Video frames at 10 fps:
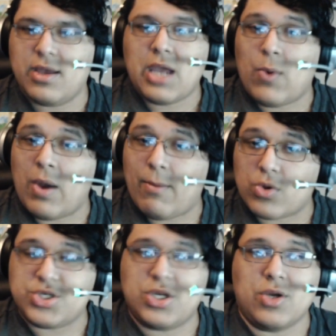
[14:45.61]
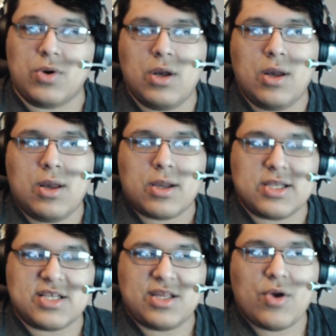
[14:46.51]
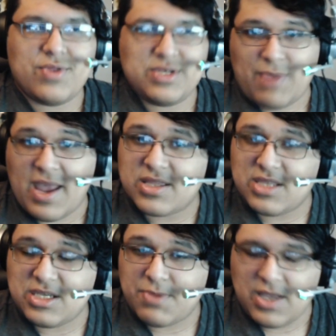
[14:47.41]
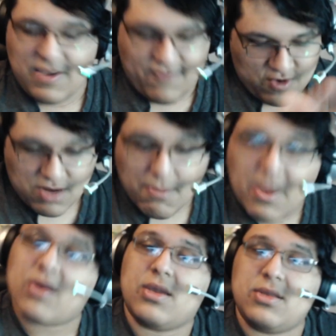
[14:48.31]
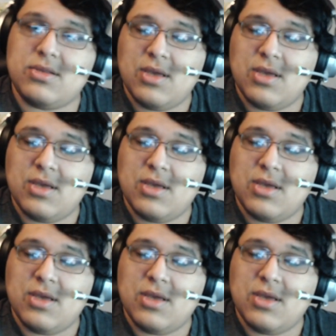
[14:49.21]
I want more chill, because I know if you're an American,